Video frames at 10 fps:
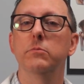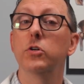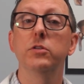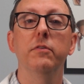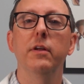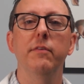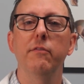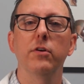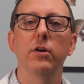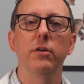most of it have
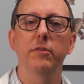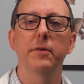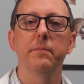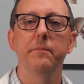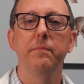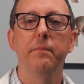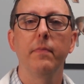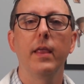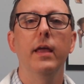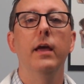never heard of
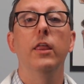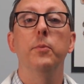it.